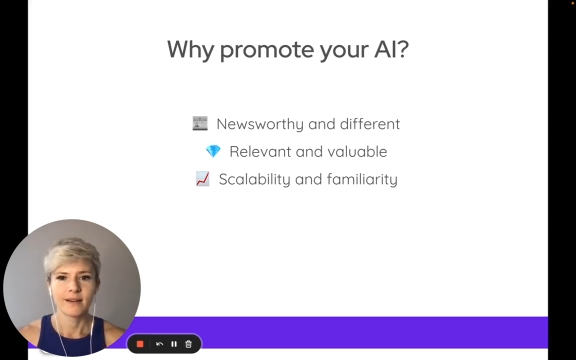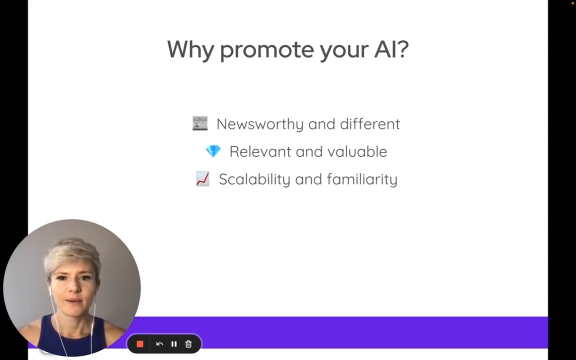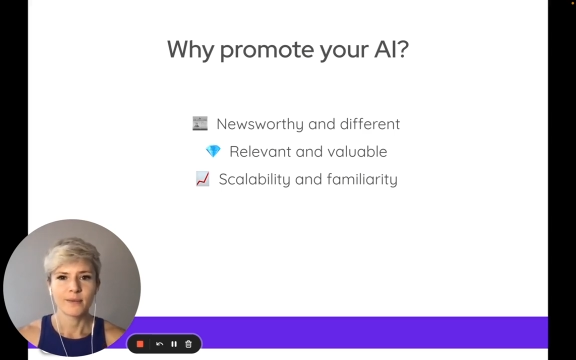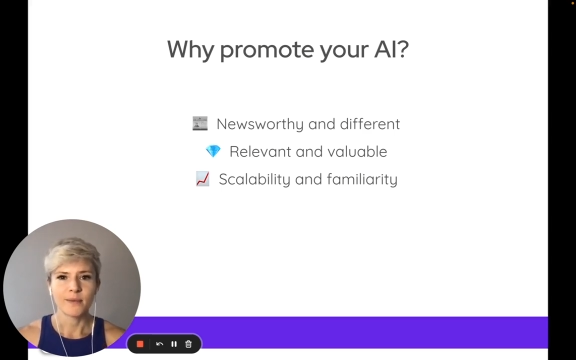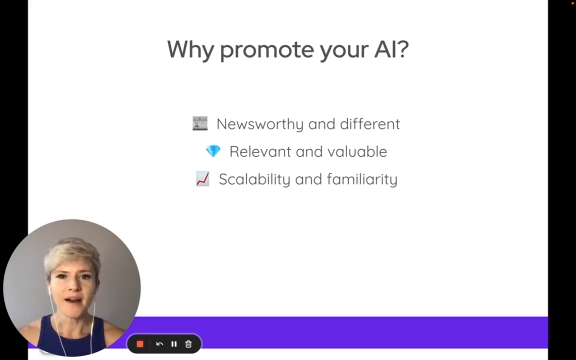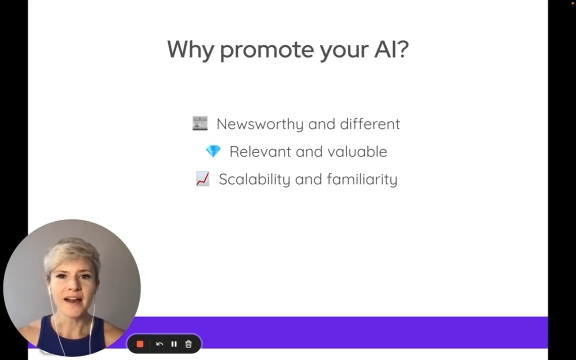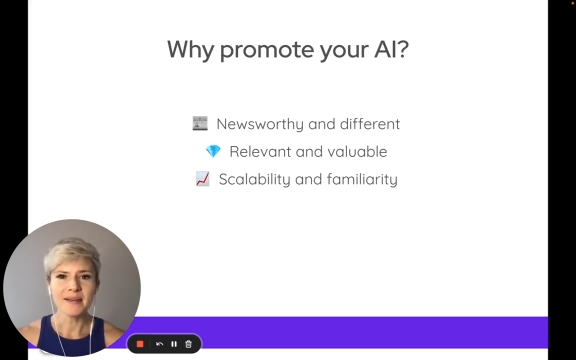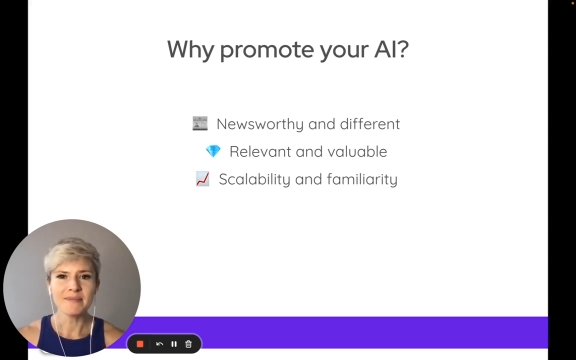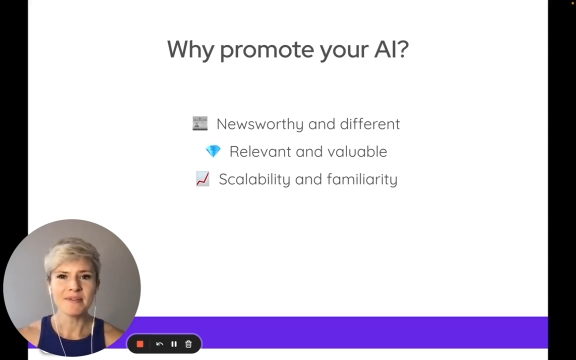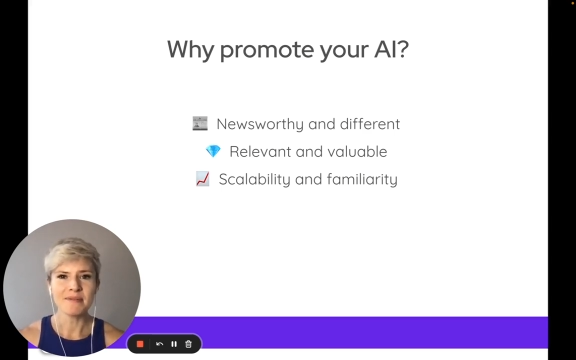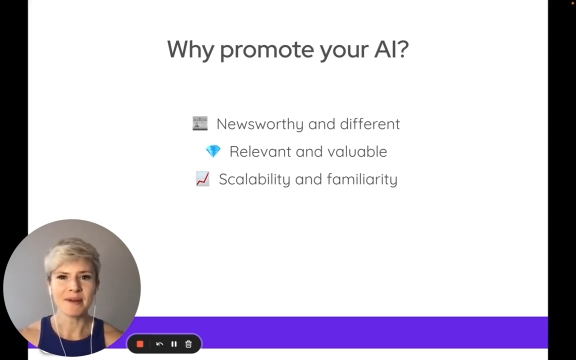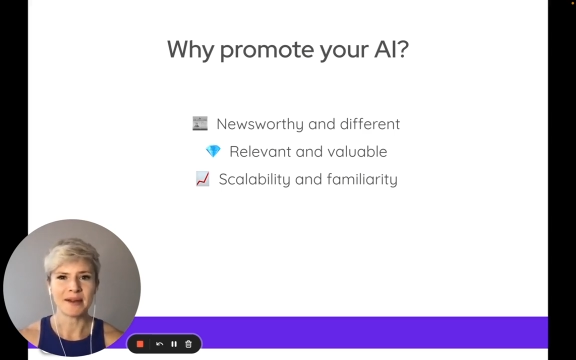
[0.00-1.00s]
Why
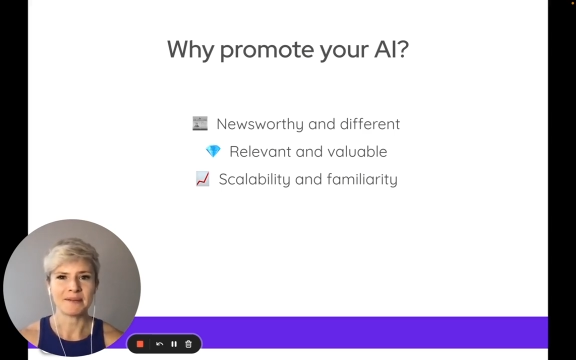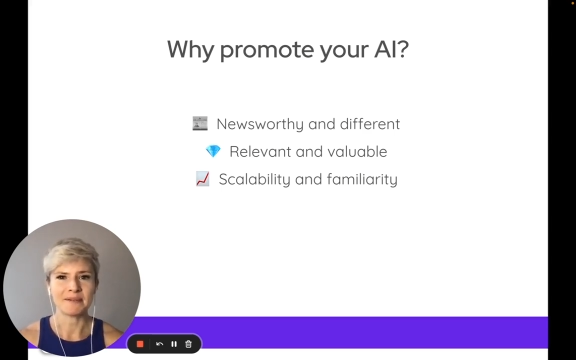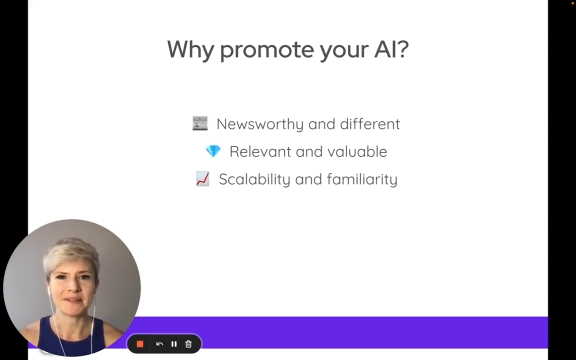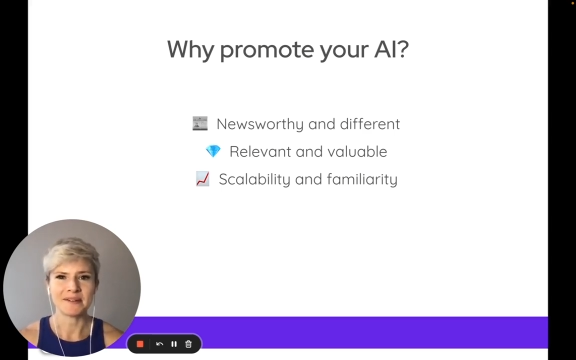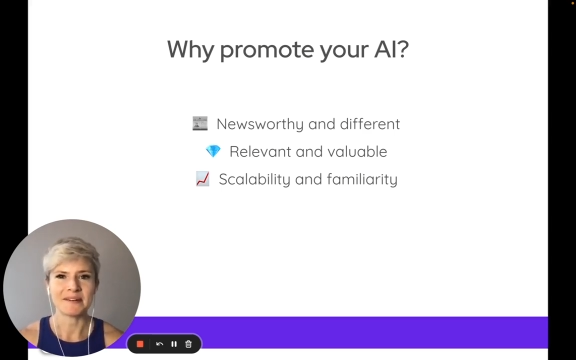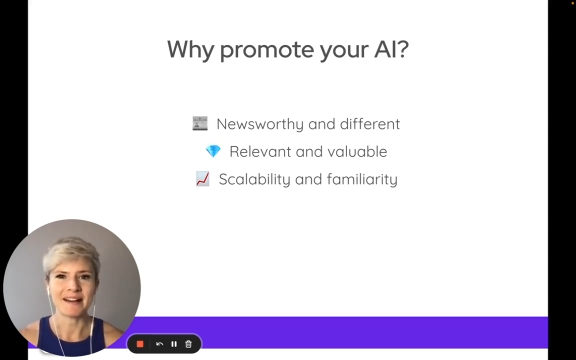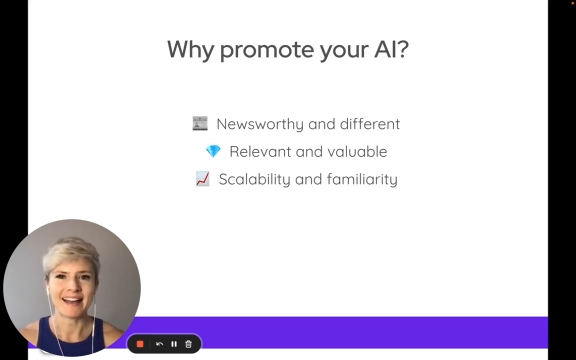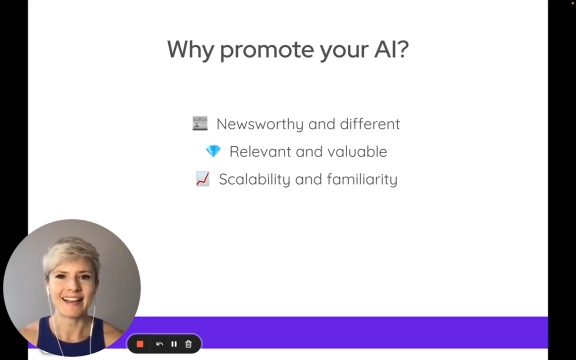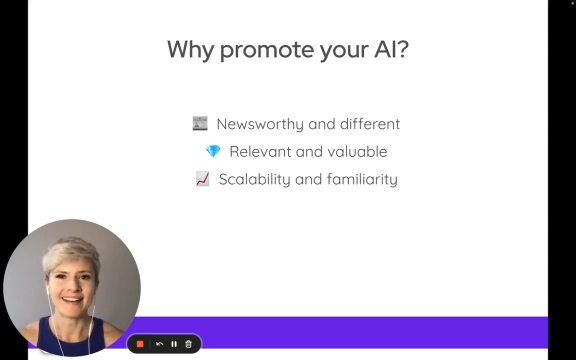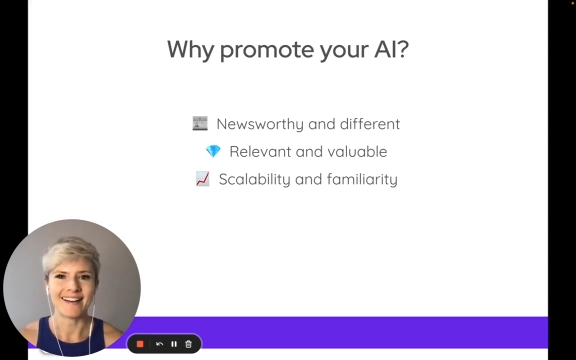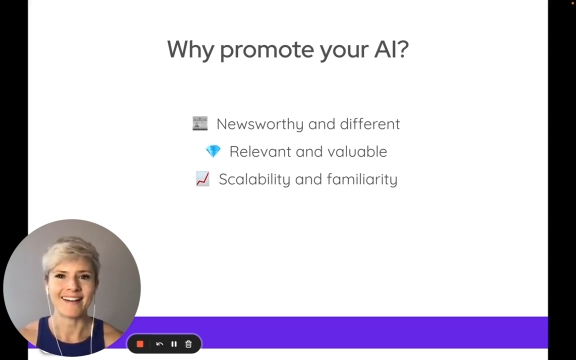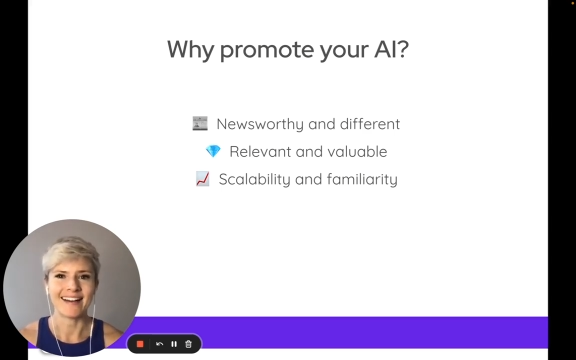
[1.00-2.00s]
promote your
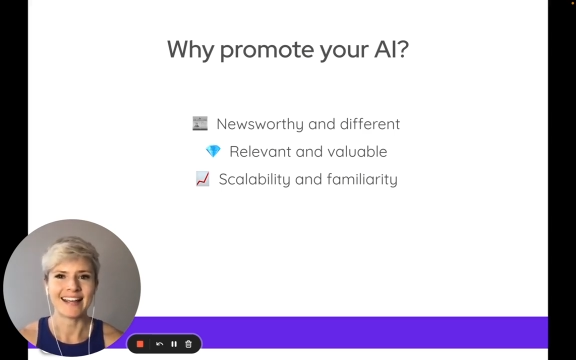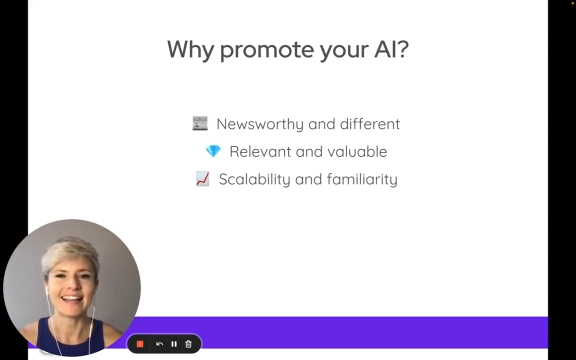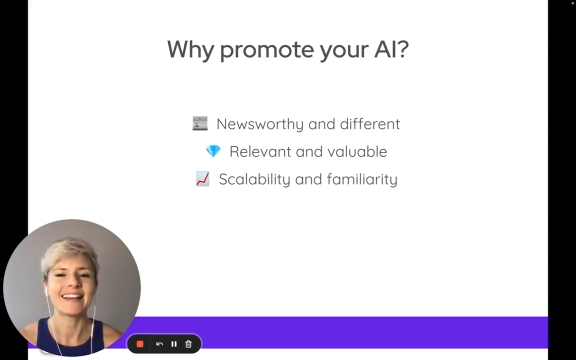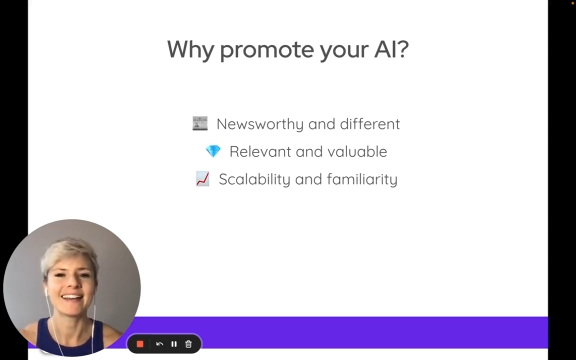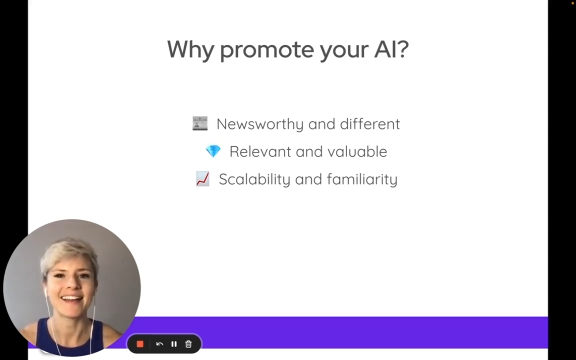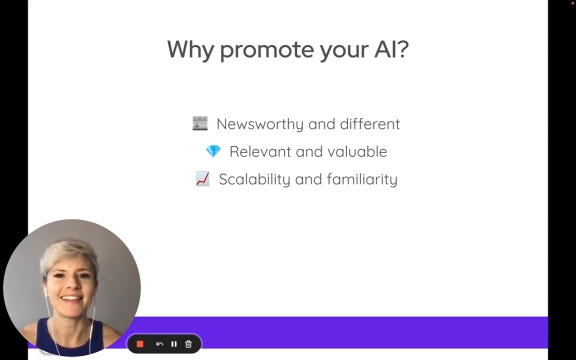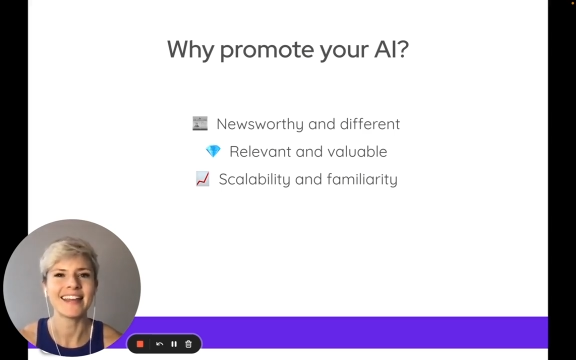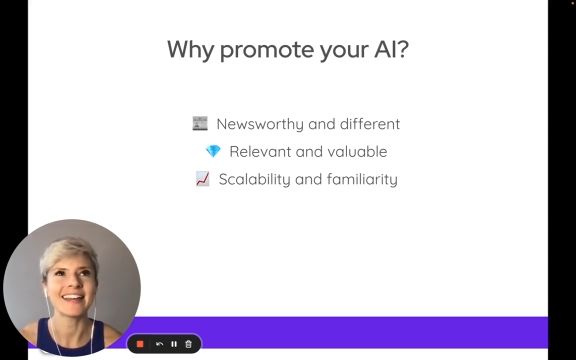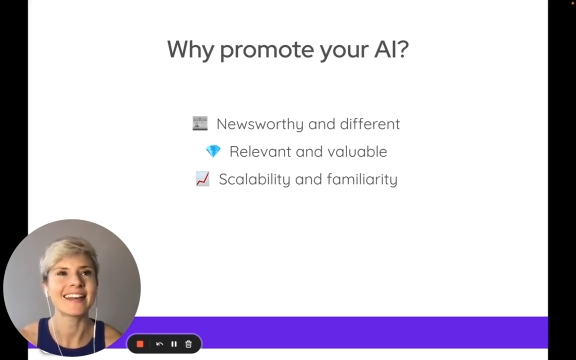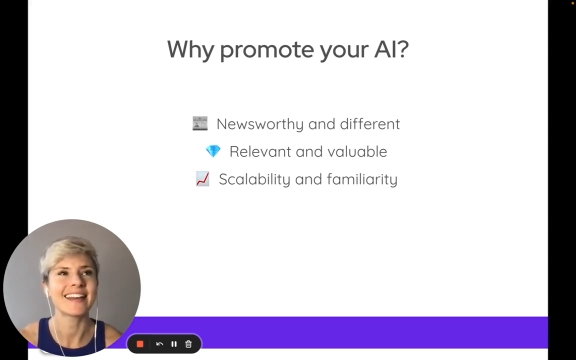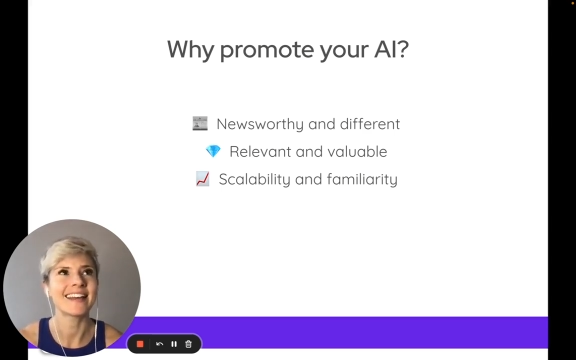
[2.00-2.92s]
AI? I think